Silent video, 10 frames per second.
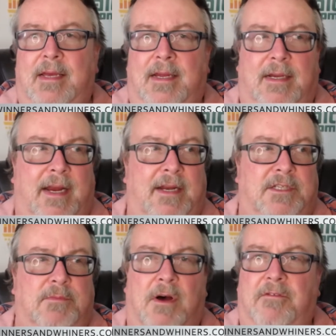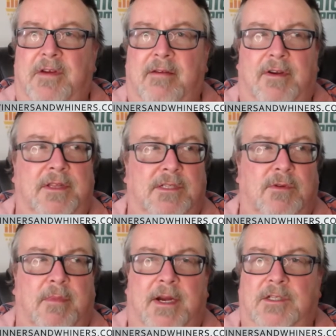Atlanta small favorite in this
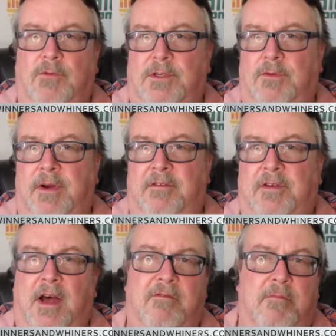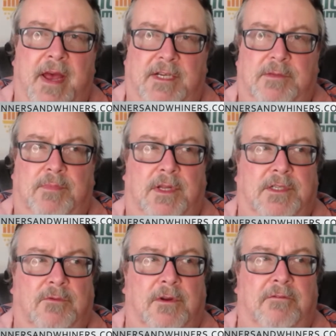one, minus 125. Mets
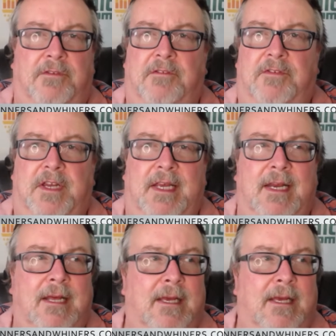plus 115,